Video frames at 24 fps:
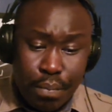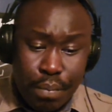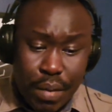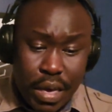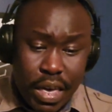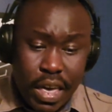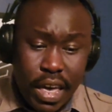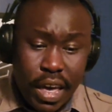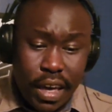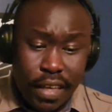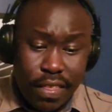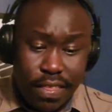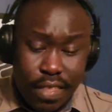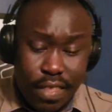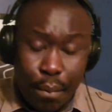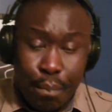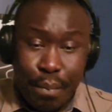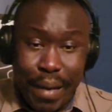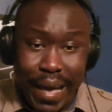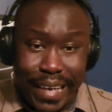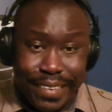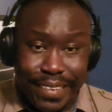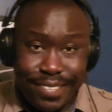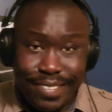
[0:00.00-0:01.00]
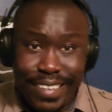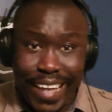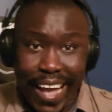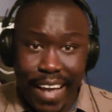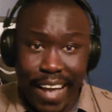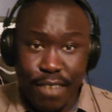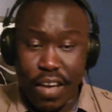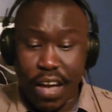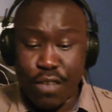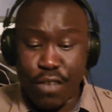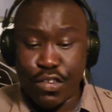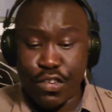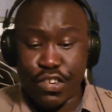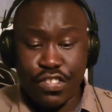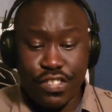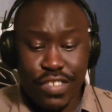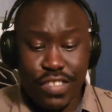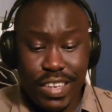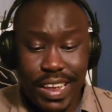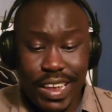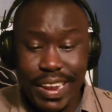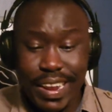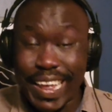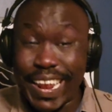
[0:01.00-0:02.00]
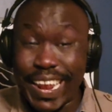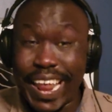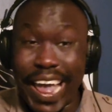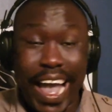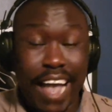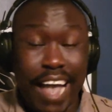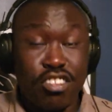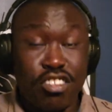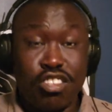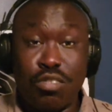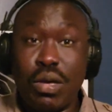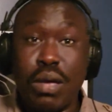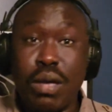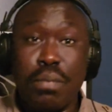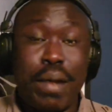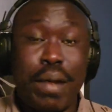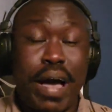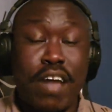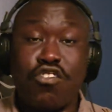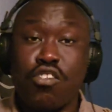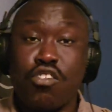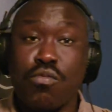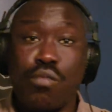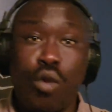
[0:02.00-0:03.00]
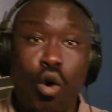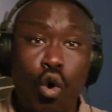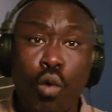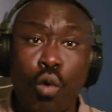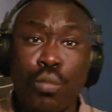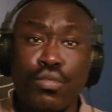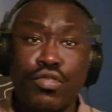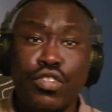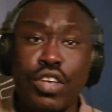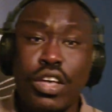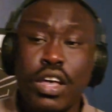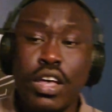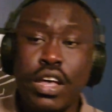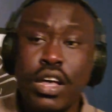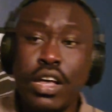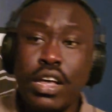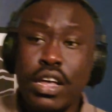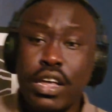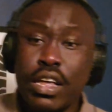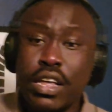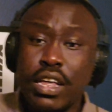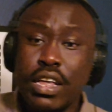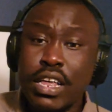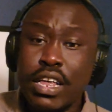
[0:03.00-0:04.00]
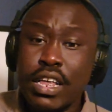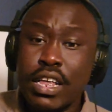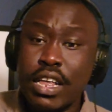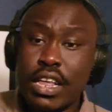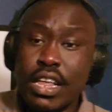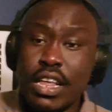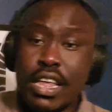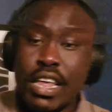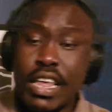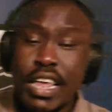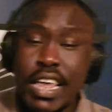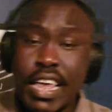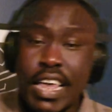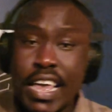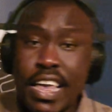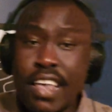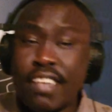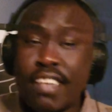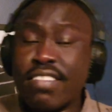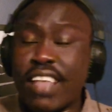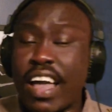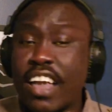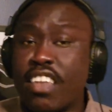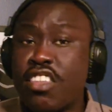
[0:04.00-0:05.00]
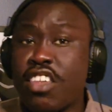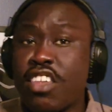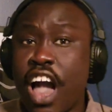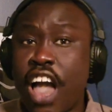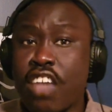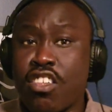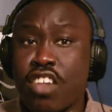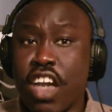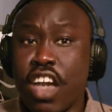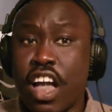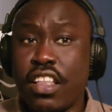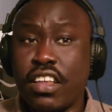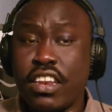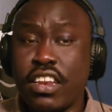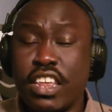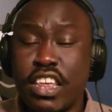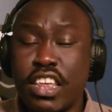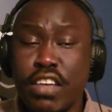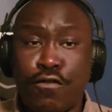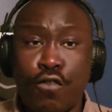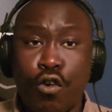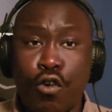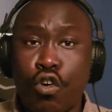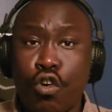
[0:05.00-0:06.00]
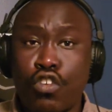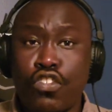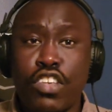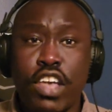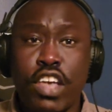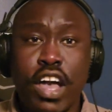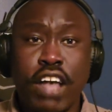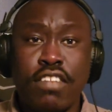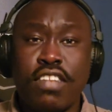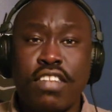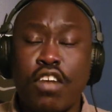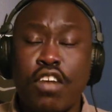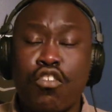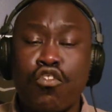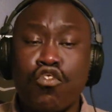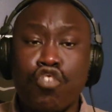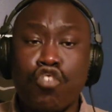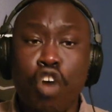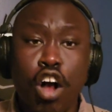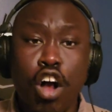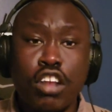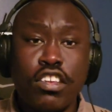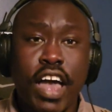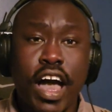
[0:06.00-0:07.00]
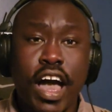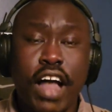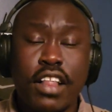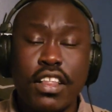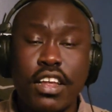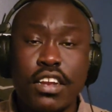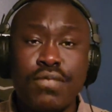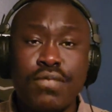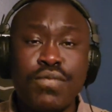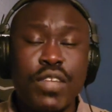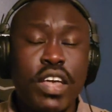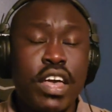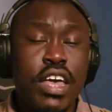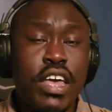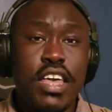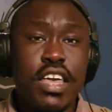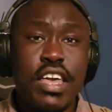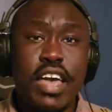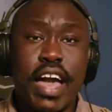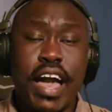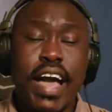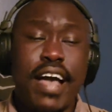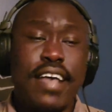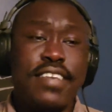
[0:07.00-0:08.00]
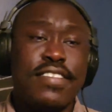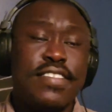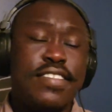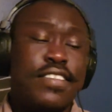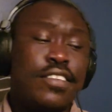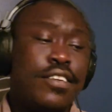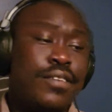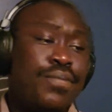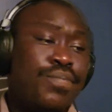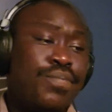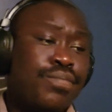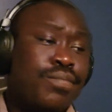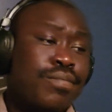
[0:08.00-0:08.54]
being the best I've ever seen, it has to be Patrick Mahomes. He's like Josh Allen. Of course, he has that raw talent. He has